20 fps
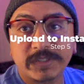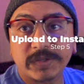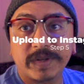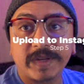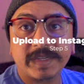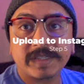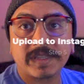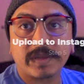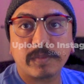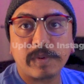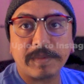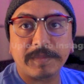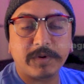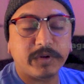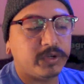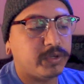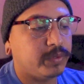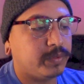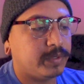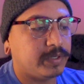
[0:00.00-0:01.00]
so next thing what I'm going
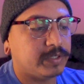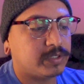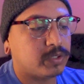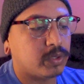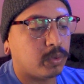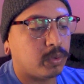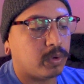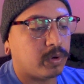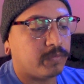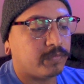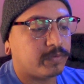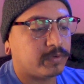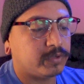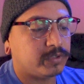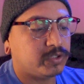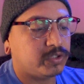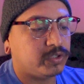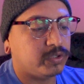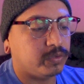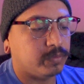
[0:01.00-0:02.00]
to do is go over
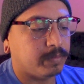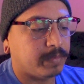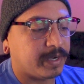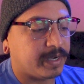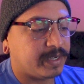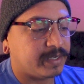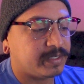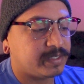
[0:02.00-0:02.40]
to my